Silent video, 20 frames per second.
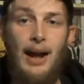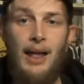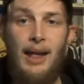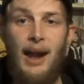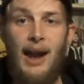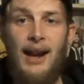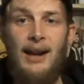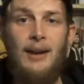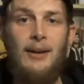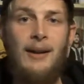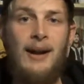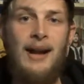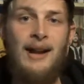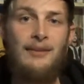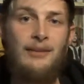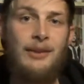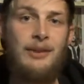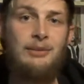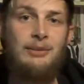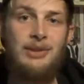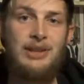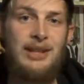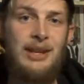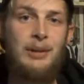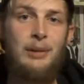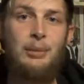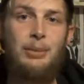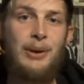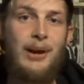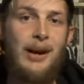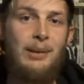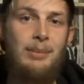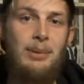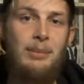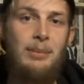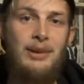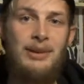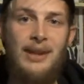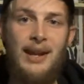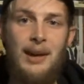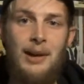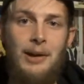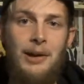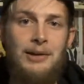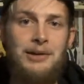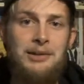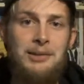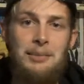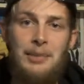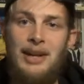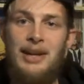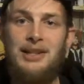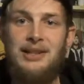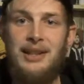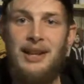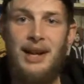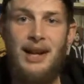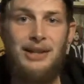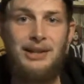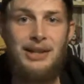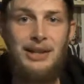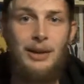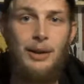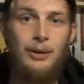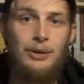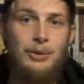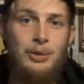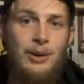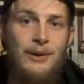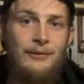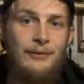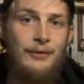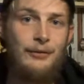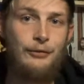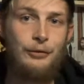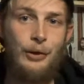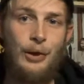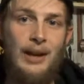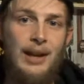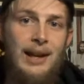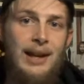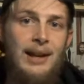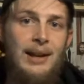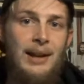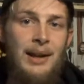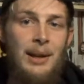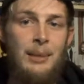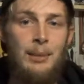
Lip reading: I don't have a single problem with that concert because I got to go to it for free,